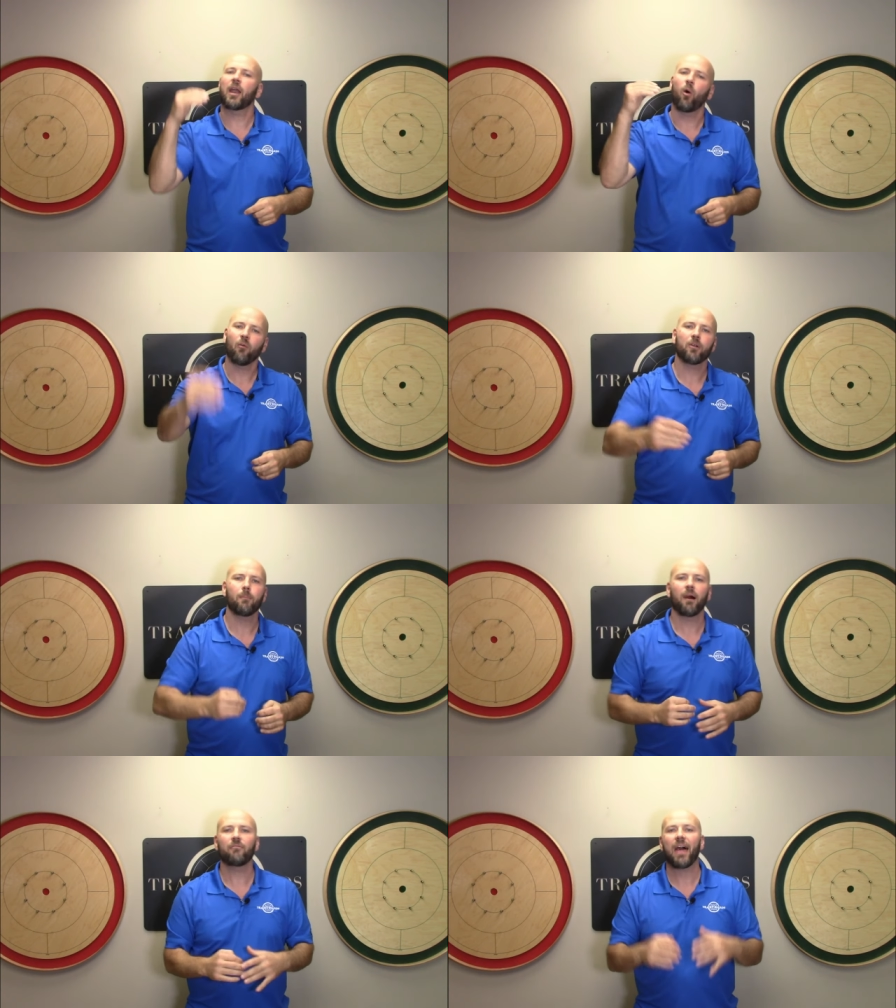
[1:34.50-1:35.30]
over and
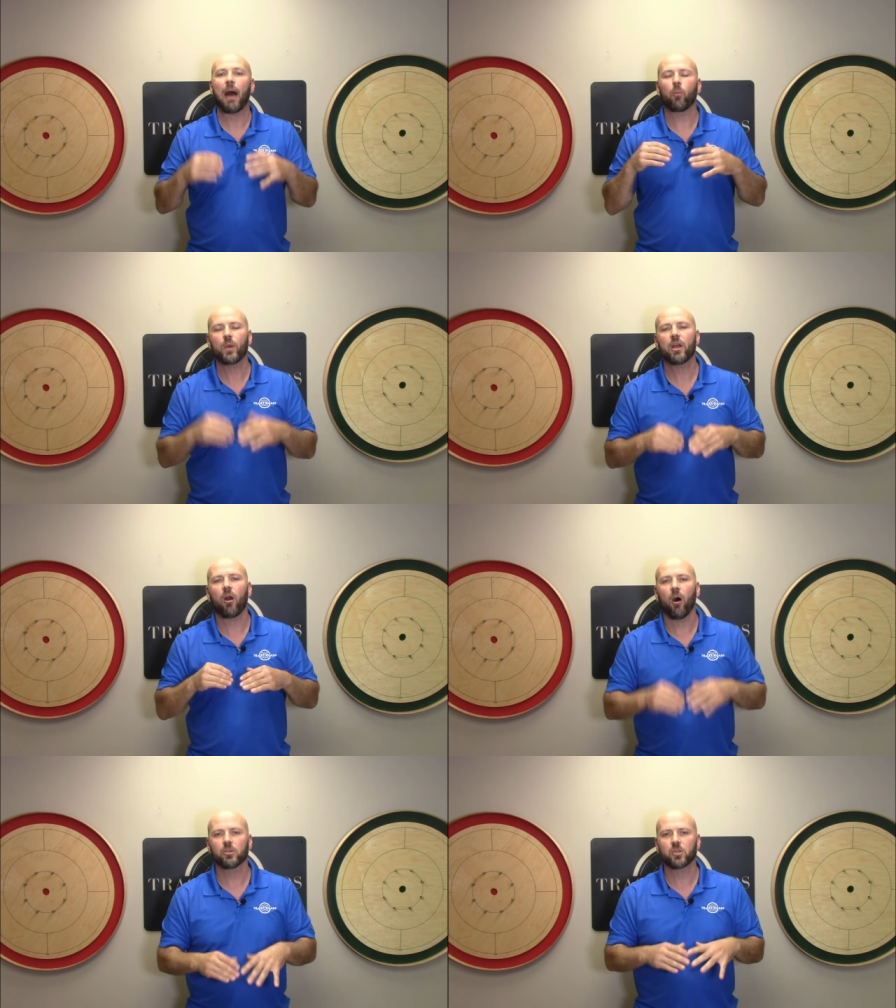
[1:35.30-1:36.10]
above that we are
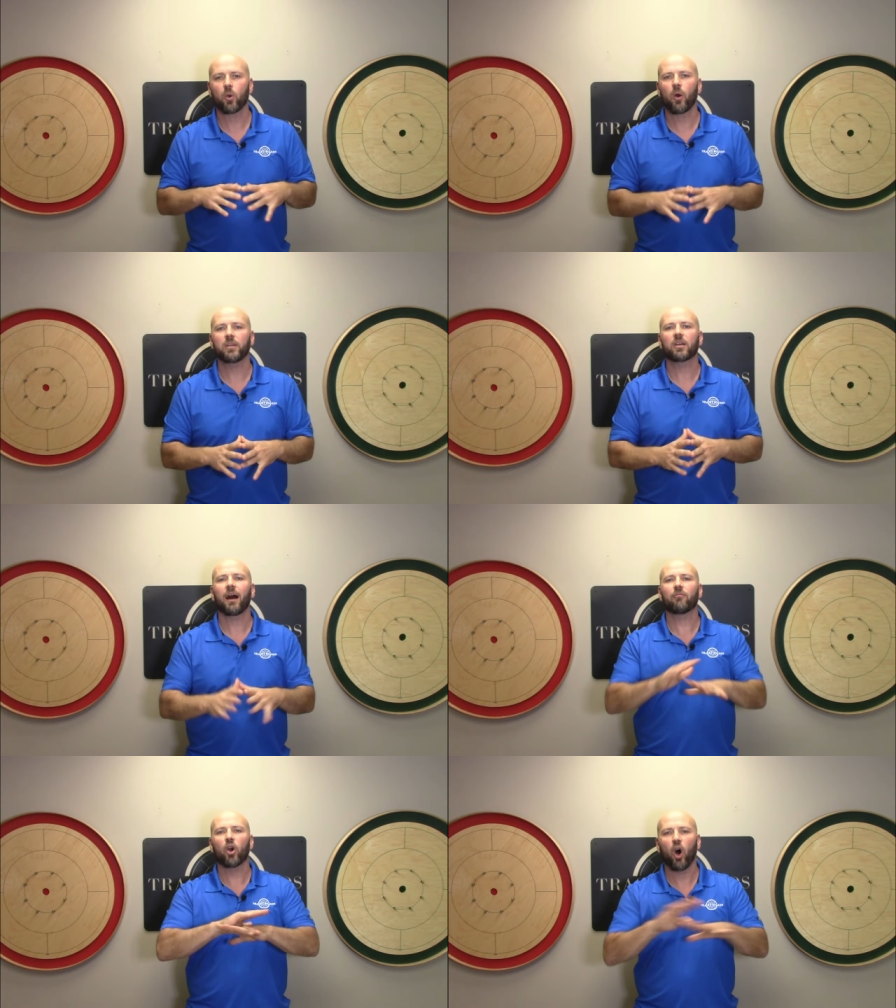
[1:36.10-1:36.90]
also going to
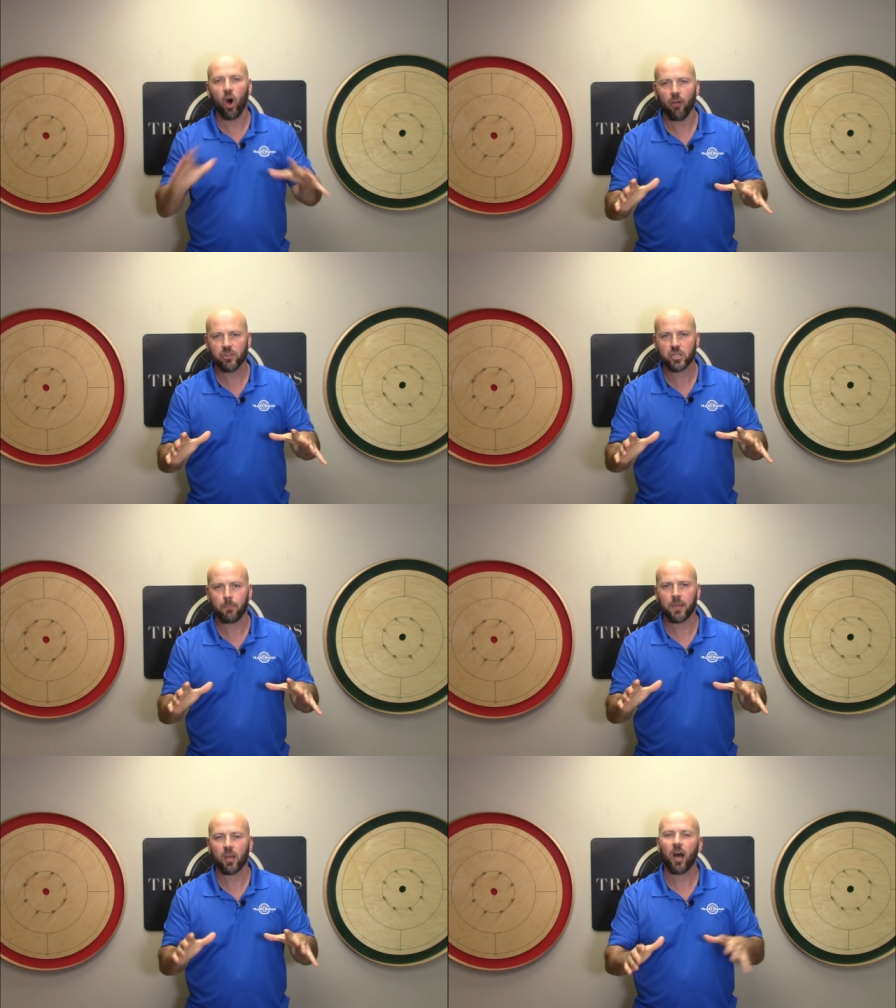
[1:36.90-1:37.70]
cover all the
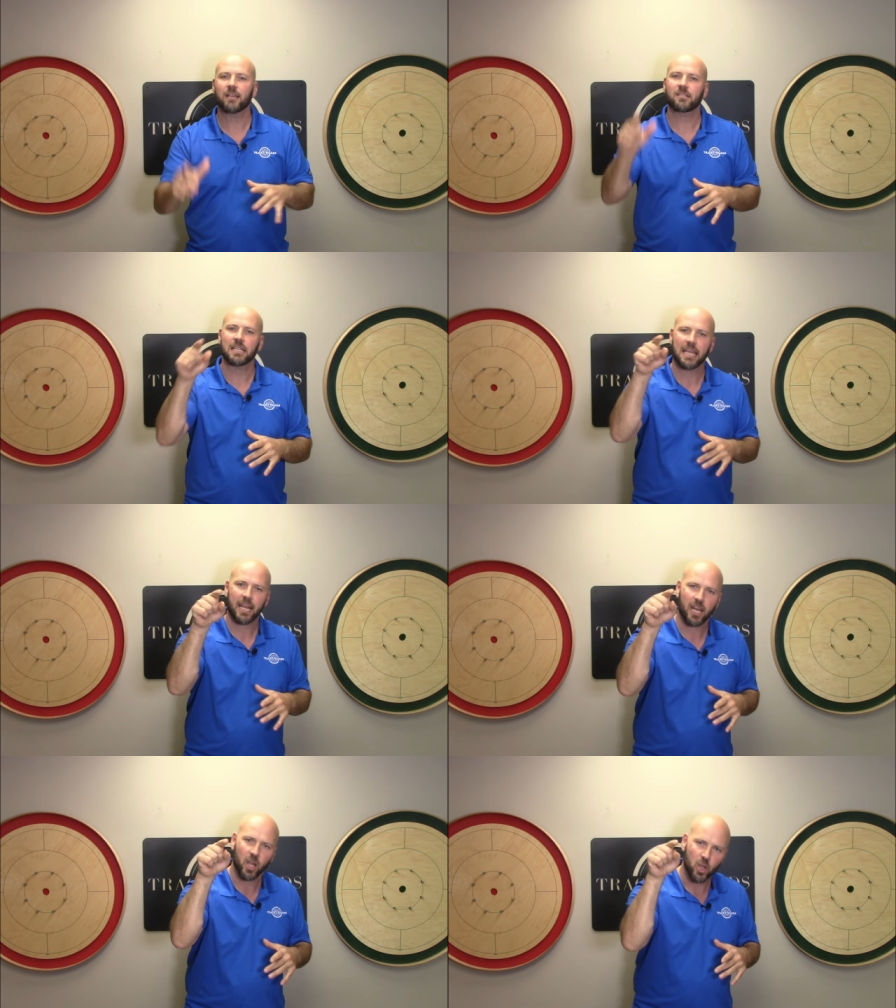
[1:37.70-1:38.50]
shipping costs to get
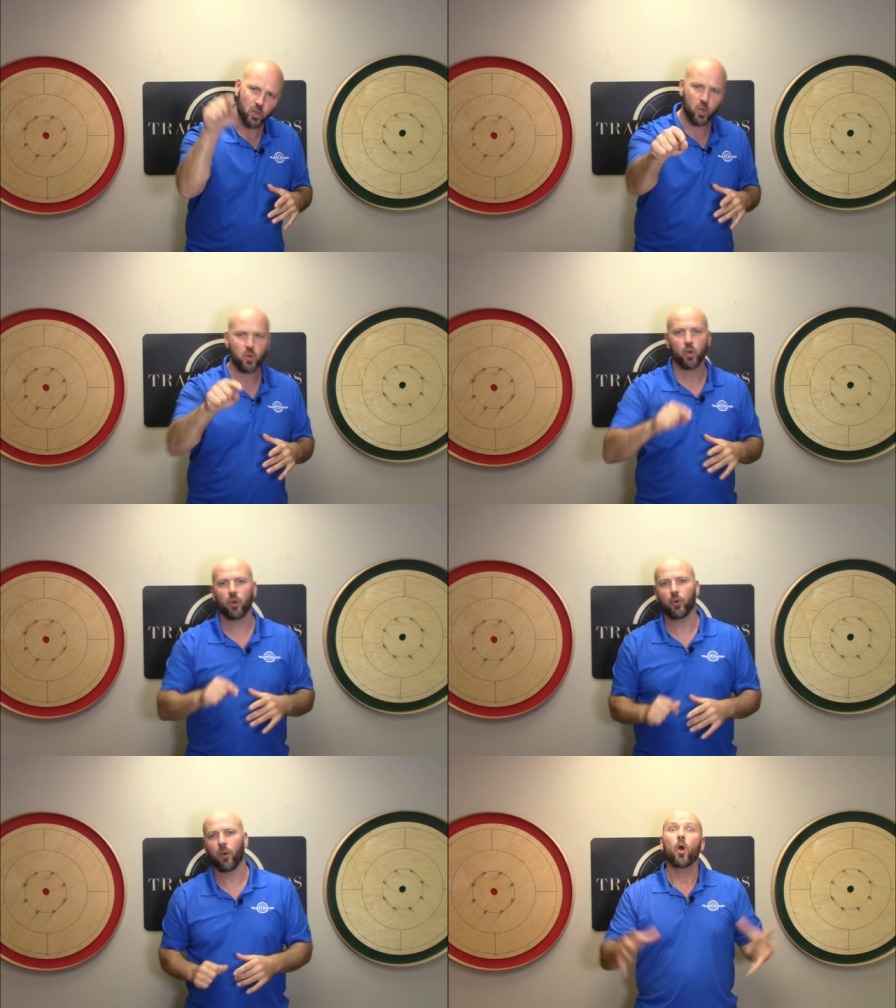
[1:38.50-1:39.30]
it to your
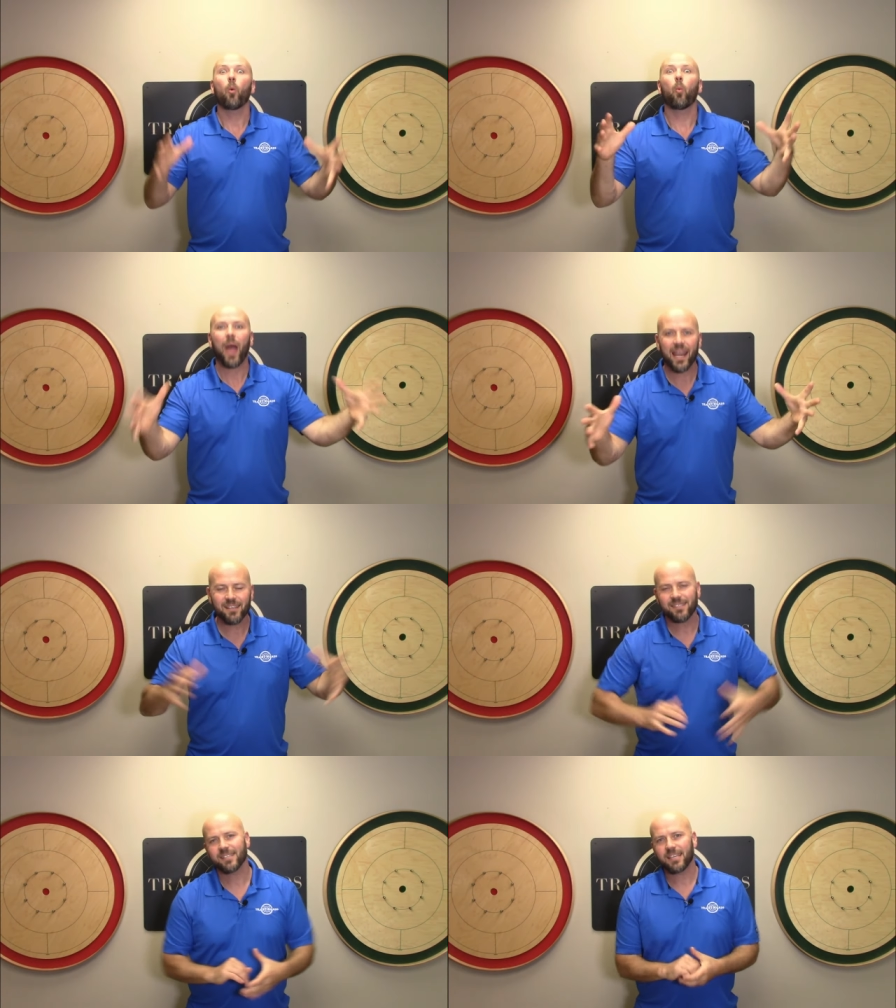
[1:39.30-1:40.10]
door. When
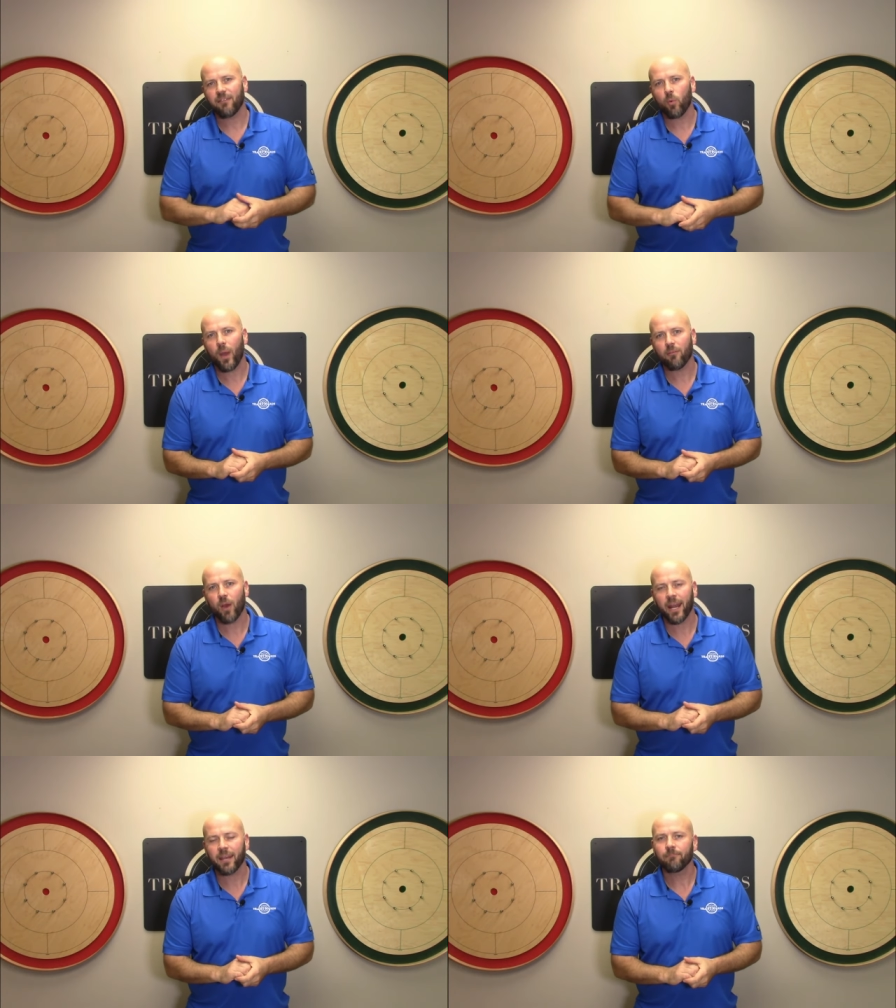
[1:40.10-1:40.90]
is this giveaway
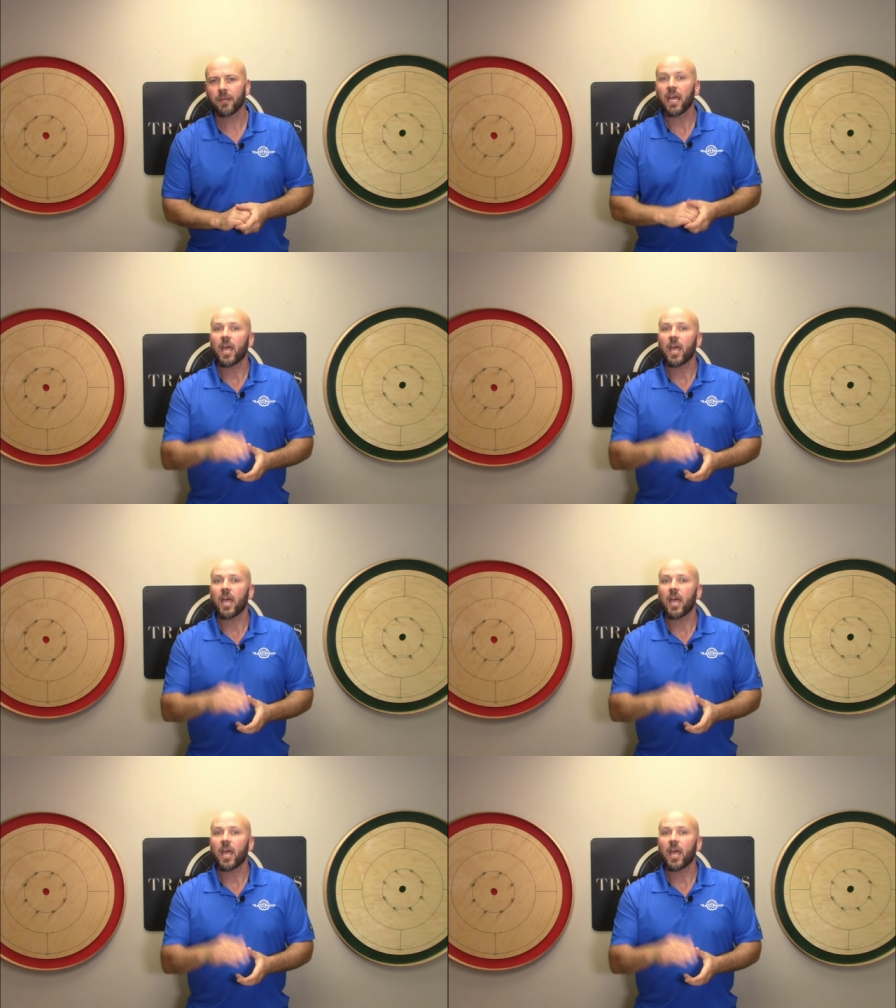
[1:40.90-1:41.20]
running?